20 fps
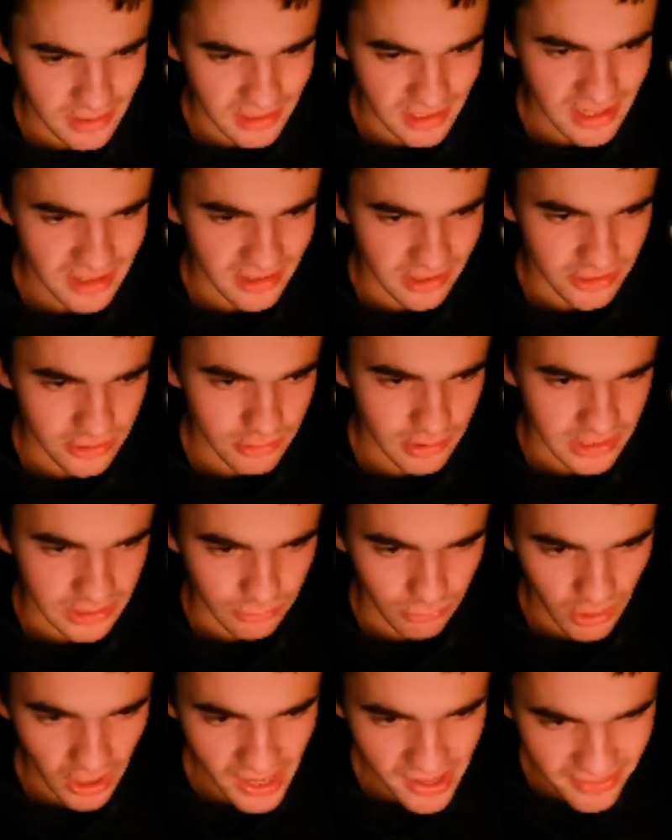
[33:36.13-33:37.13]
Jesus Christ,
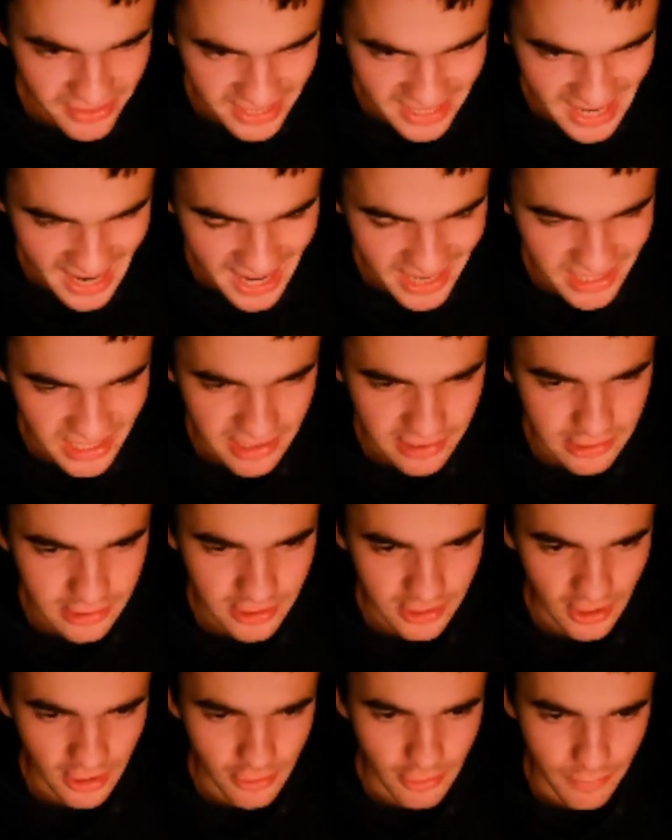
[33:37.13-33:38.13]
why are the candies
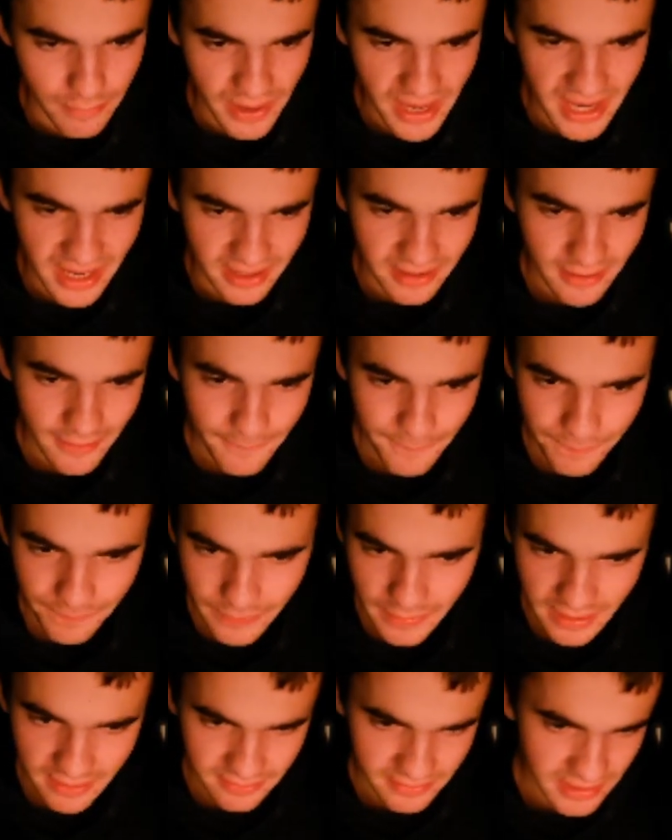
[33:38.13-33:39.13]
so big?
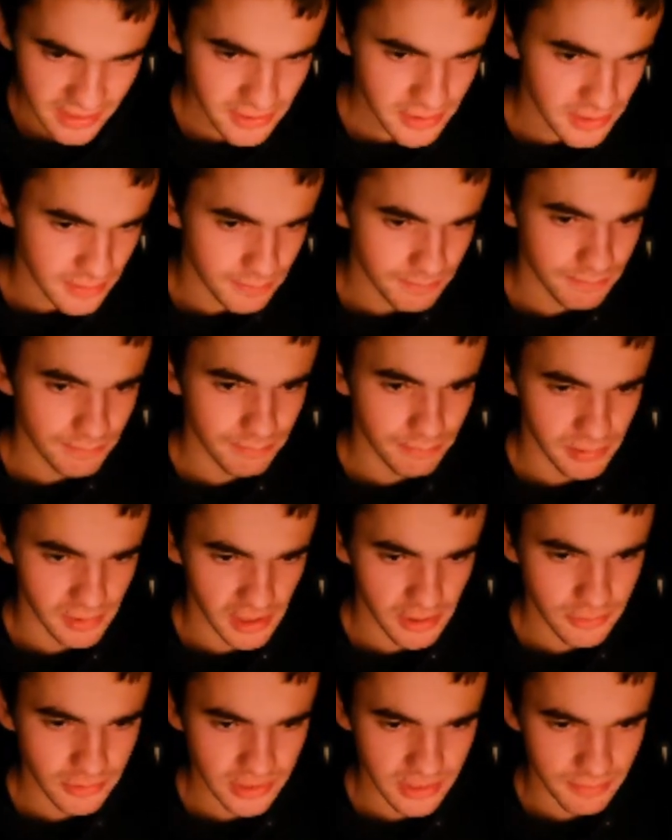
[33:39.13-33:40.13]
This could
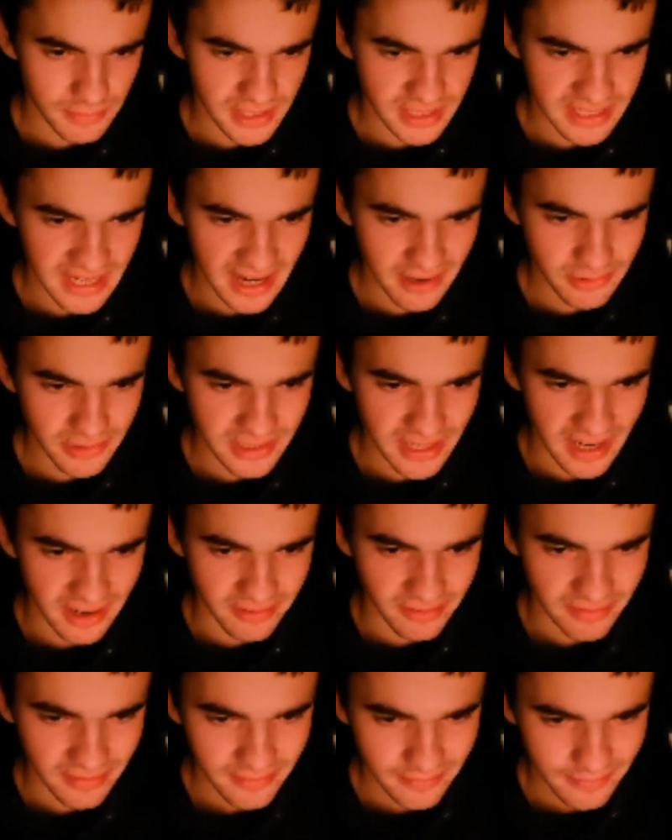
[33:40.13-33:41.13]
blow somebody's house down.